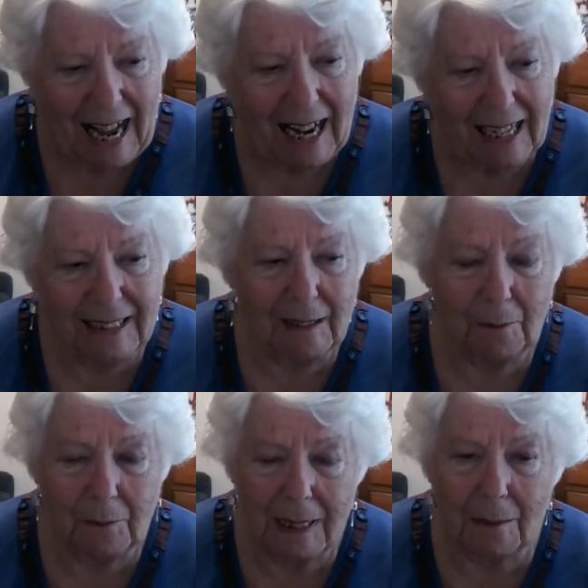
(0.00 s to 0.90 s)
And
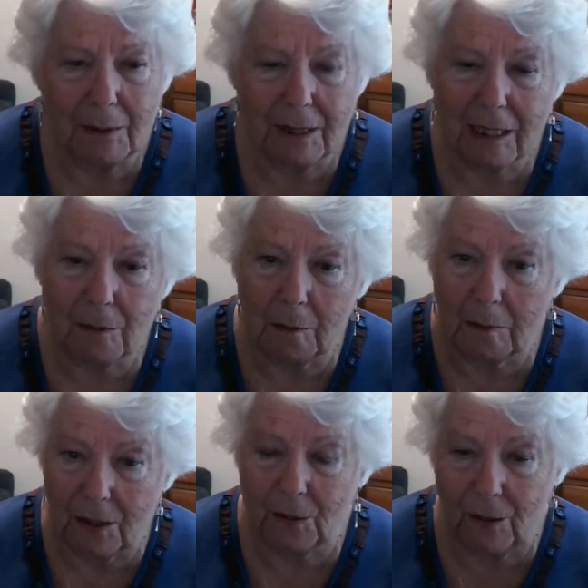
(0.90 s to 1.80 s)
it was this
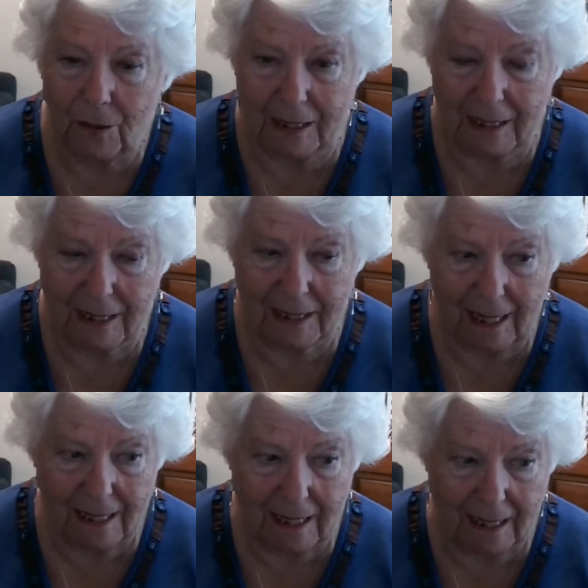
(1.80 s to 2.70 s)
woman's voice
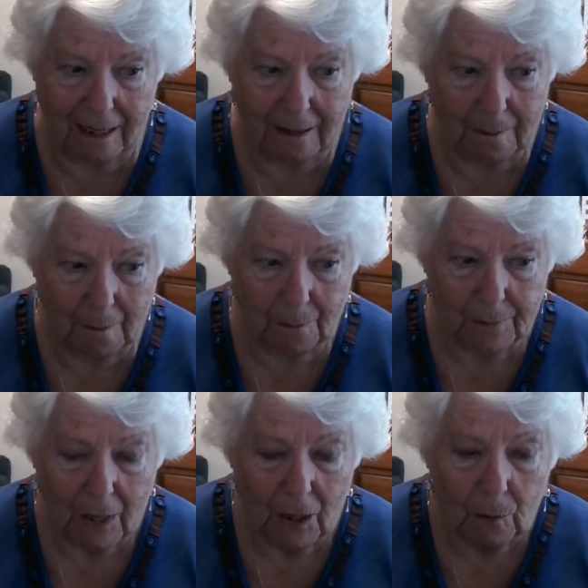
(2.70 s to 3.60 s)
saying,
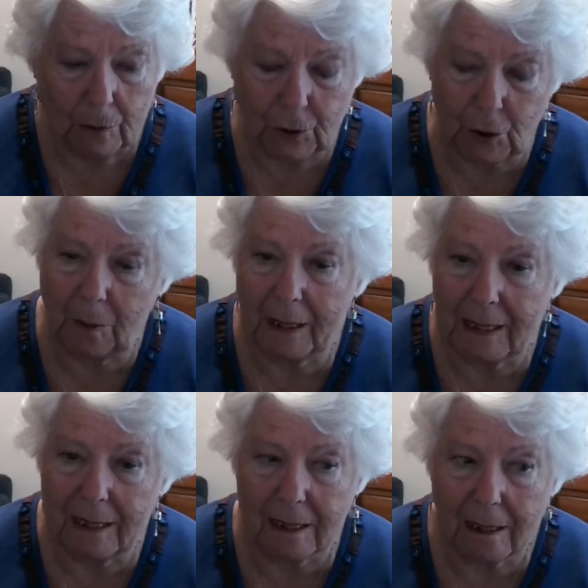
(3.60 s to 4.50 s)
would you
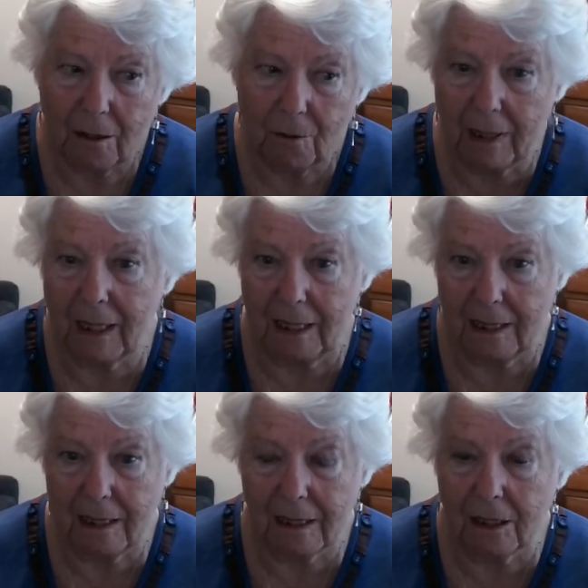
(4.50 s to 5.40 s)
please ring
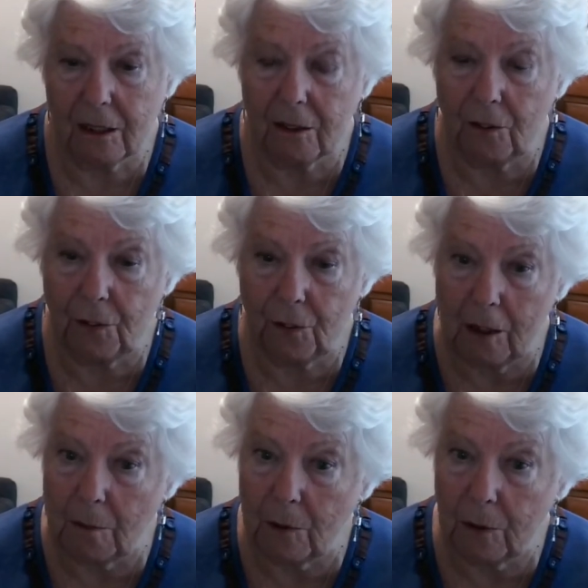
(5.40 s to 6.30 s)
us to
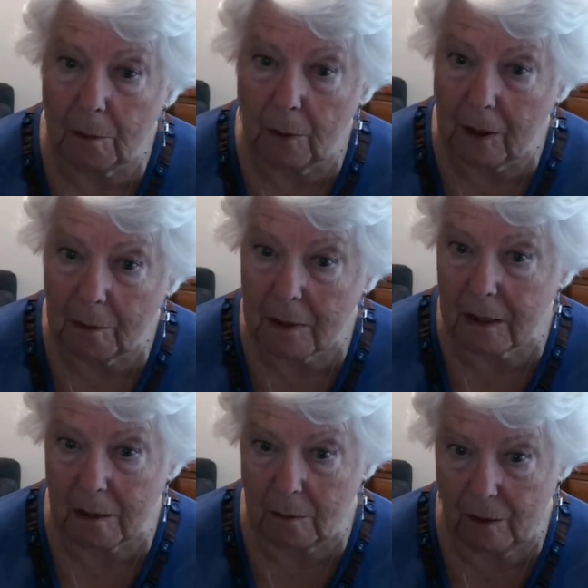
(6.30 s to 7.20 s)
confirm your appointment
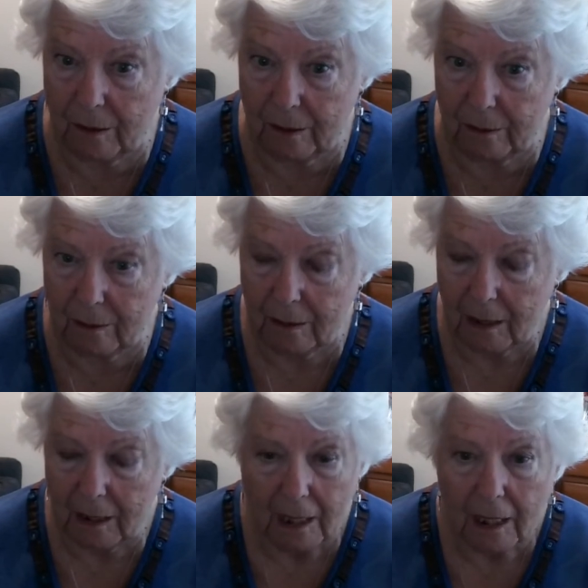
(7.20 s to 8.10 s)
tomorrow?
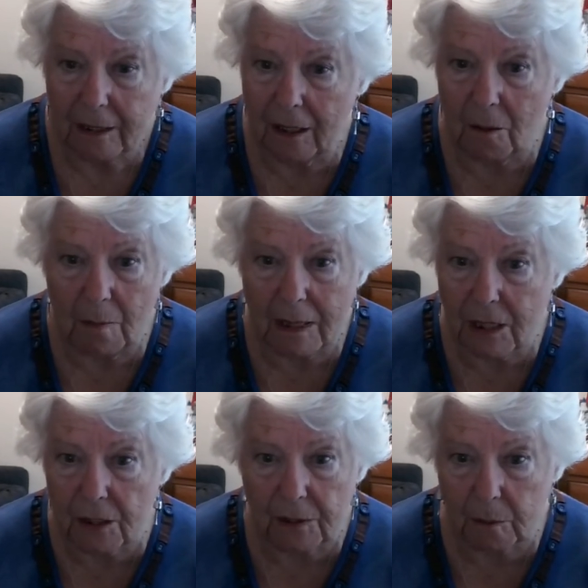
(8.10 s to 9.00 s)
No
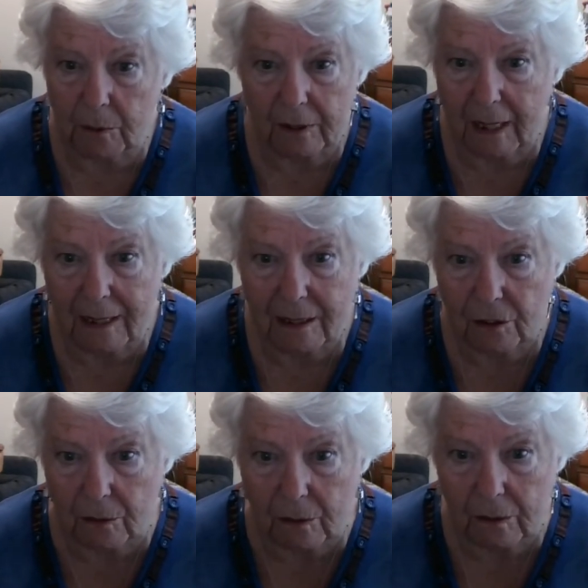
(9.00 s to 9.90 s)
mention of the word
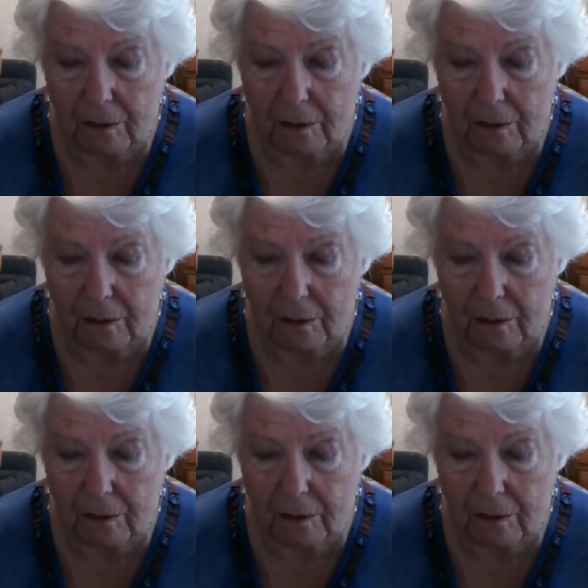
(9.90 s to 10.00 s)
cancel.